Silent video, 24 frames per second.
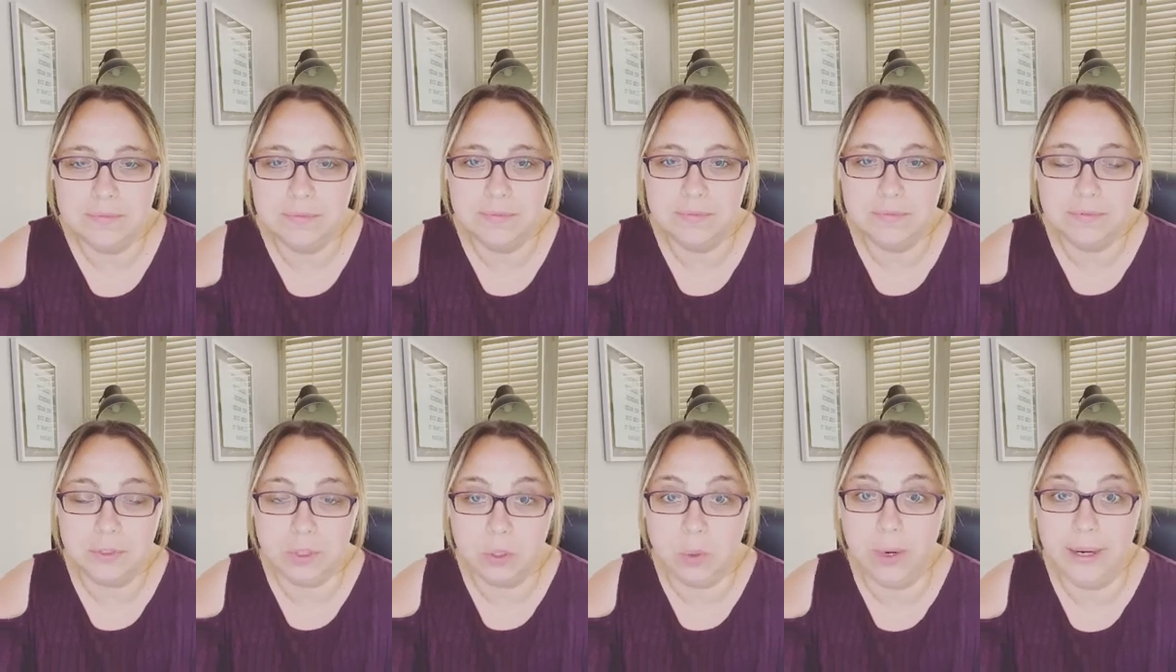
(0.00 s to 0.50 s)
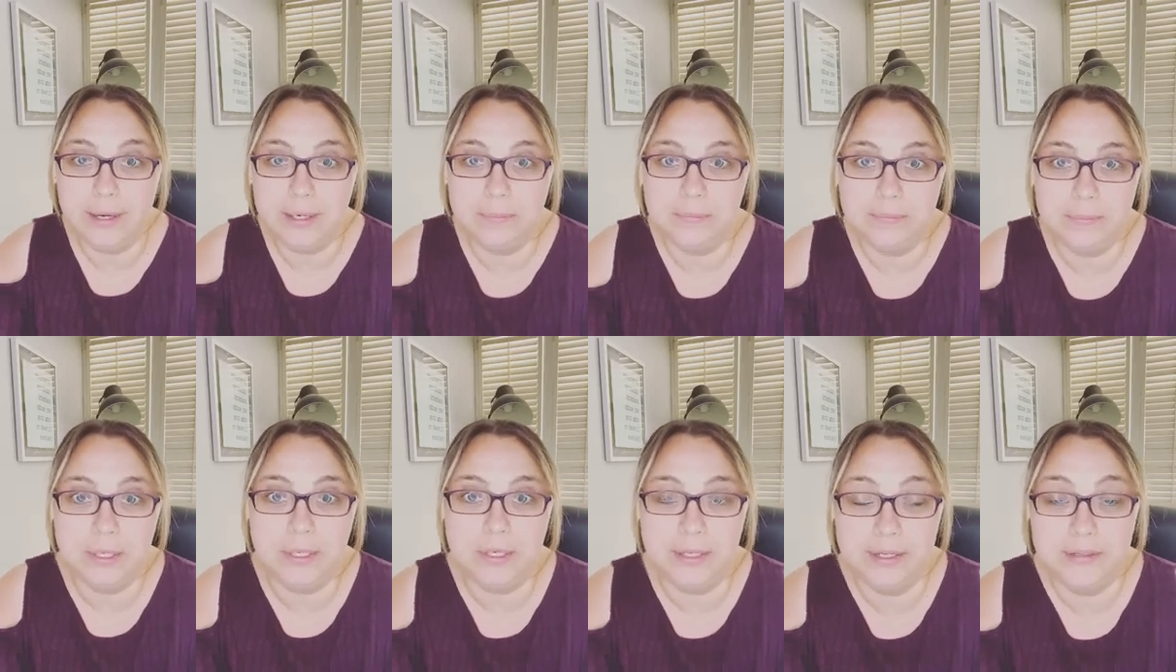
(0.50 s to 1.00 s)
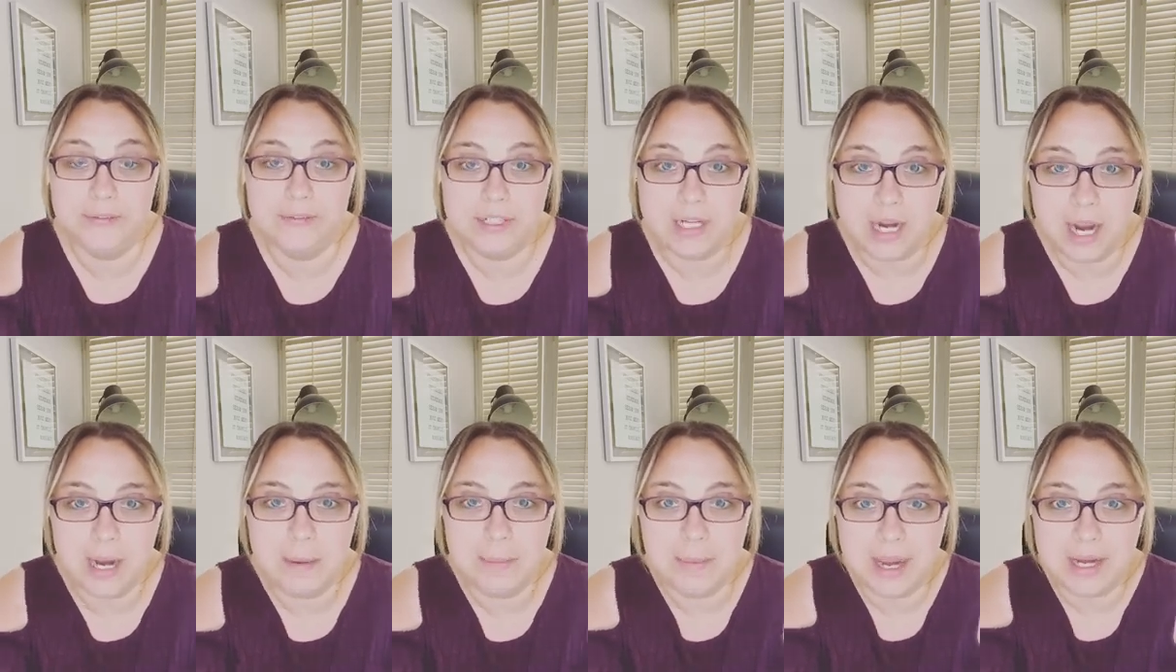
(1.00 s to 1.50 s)
for quite a period of
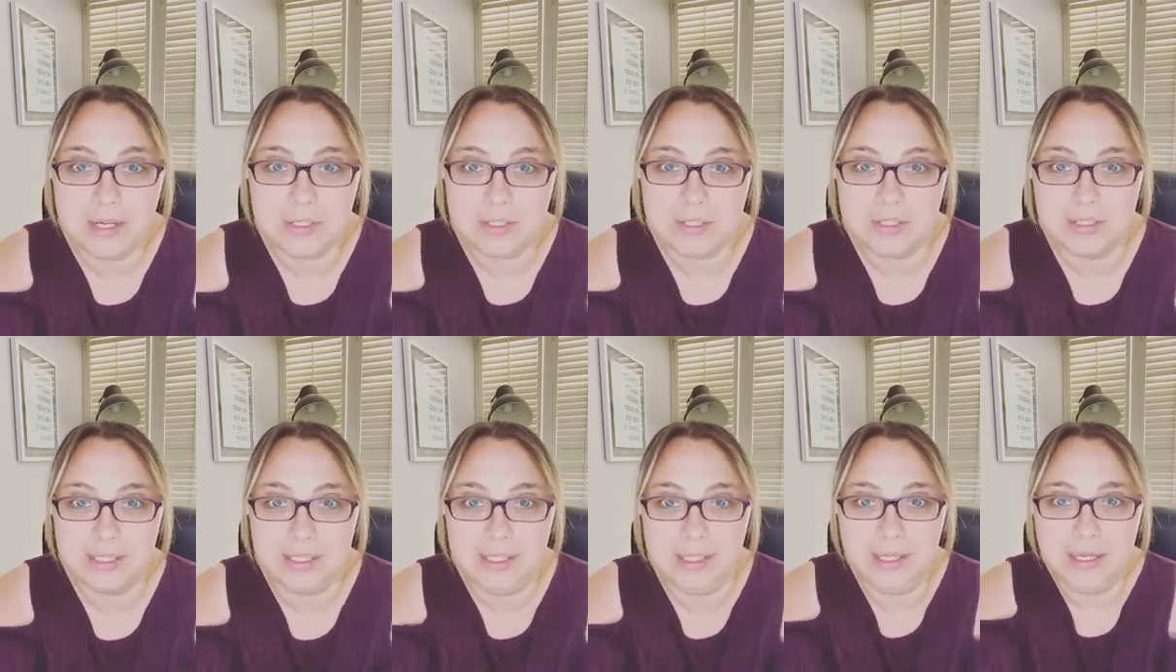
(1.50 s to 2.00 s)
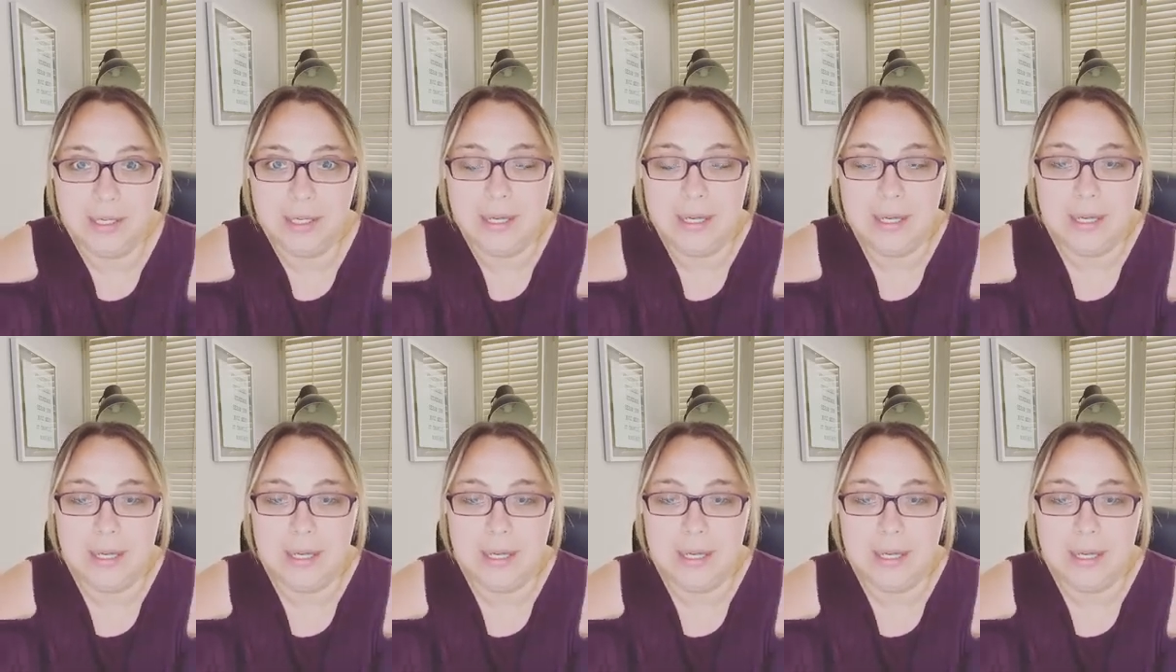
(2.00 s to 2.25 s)
time actually,